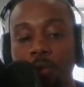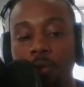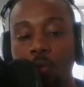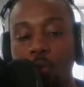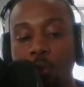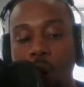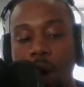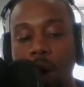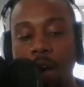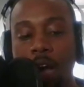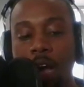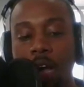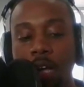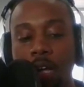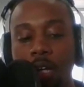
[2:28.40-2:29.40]

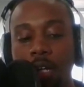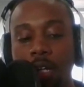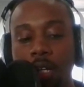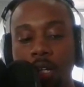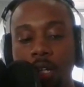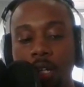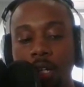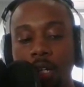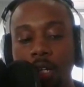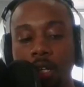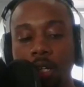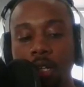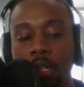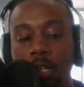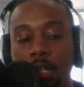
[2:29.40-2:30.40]
why
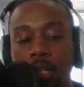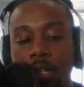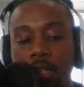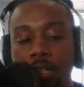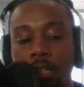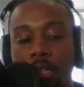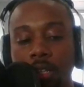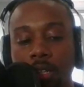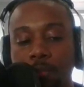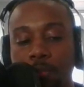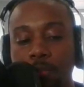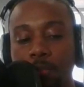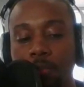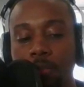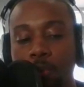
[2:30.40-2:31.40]

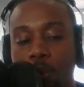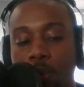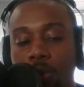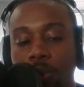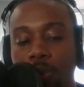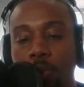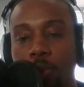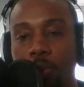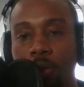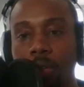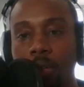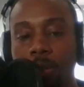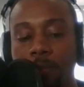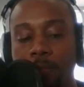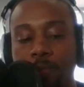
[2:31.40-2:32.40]
the
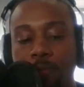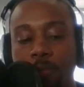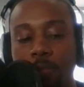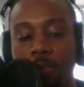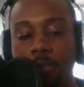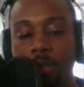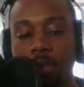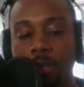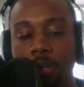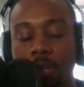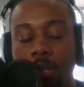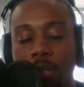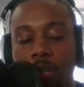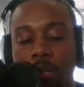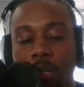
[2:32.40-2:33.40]
moratorium
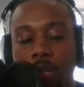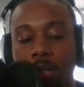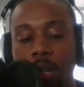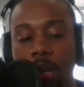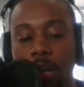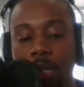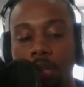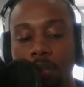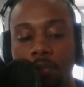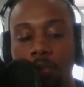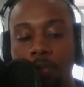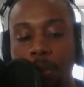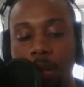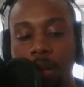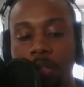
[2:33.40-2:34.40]
and the
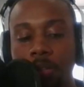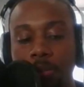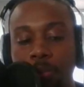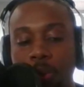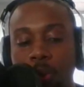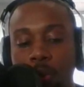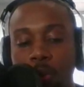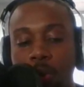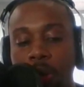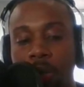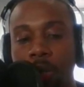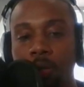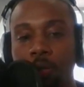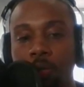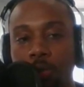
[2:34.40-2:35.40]
forbearance
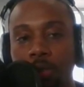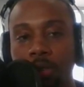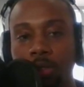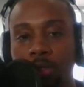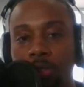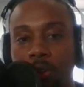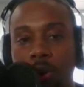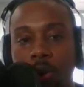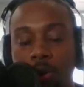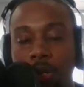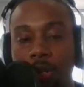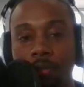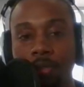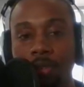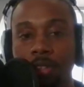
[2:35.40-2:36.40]
program was installed
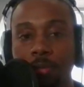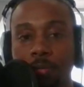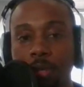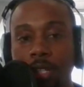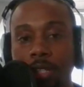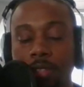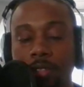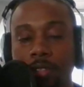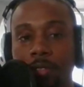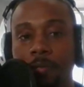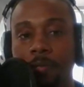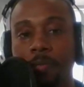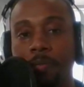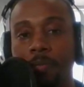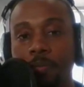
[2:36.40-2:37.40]
in the first place.
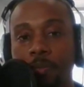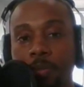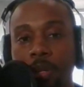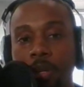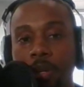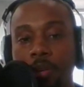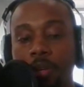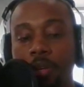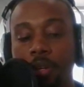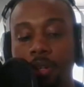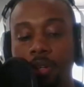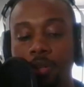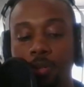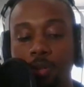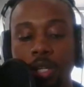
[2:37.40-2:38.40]

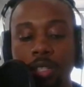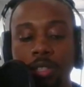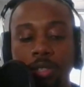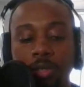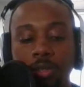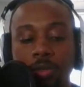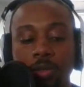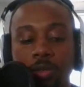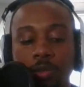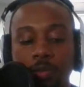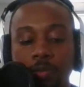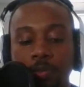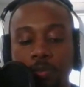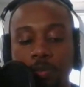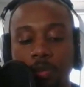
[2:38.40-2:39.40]
It was to
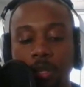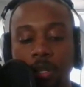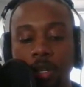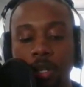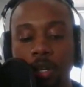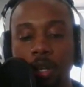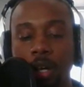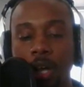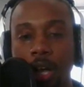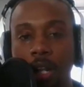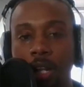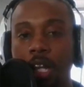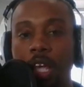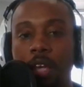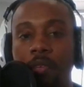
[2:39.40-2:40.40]

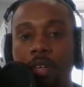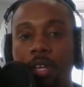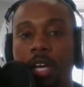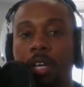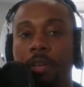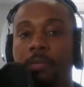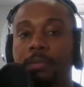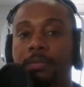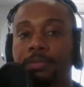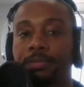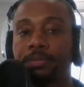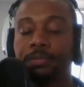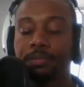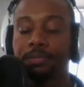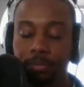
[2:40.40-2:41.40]
alleviate
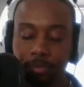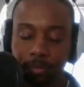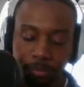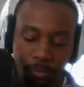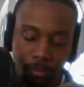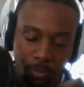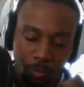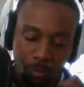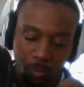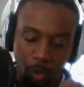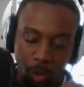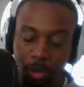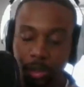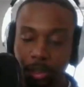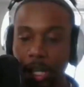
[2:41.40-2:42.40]

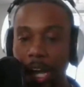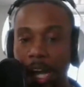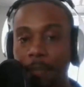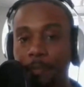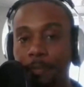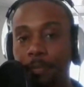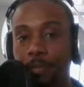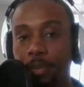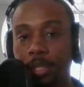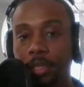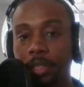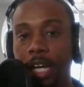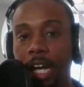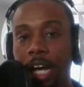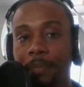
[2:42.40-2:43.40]
or put a
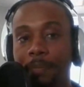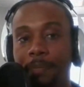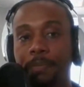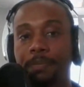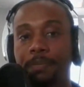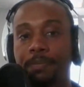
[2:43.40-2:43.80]
stop